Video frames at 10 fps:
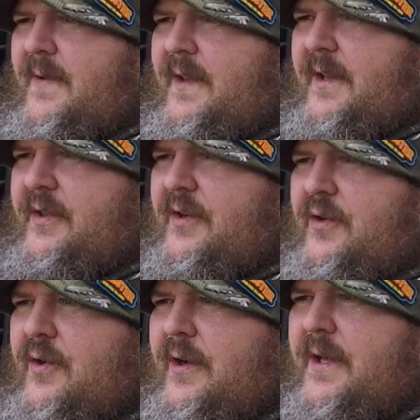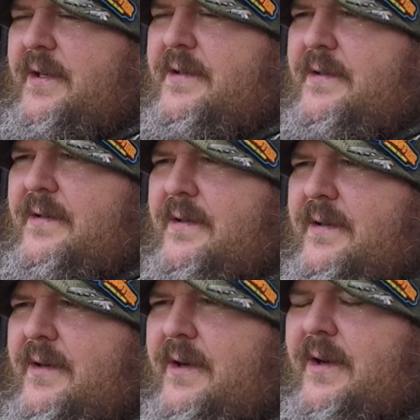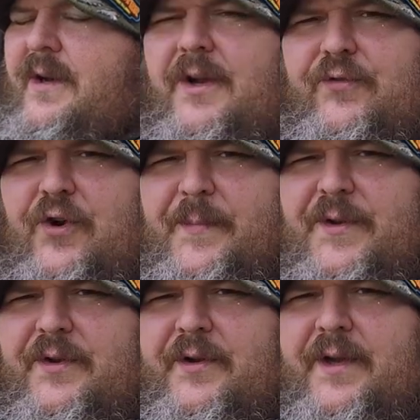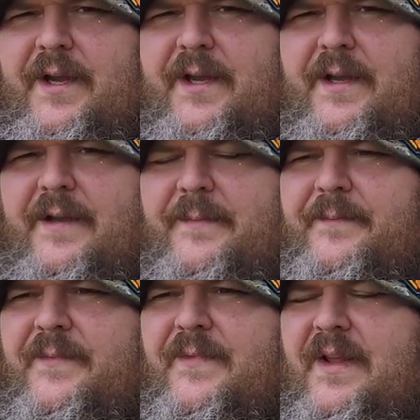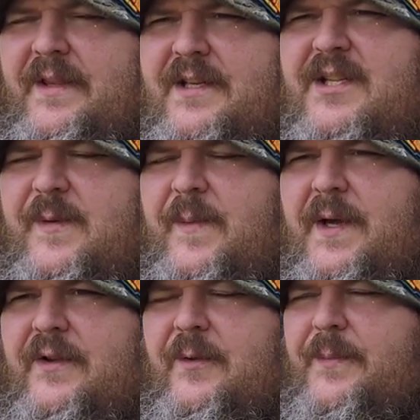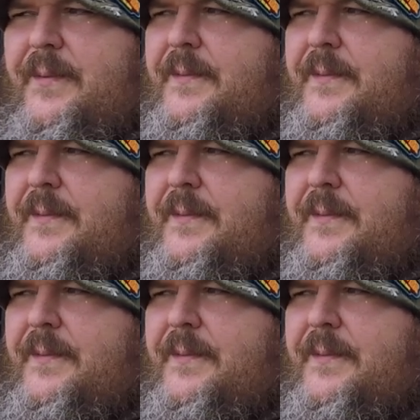that their dog has dropped the dog egg that needs to be picked up.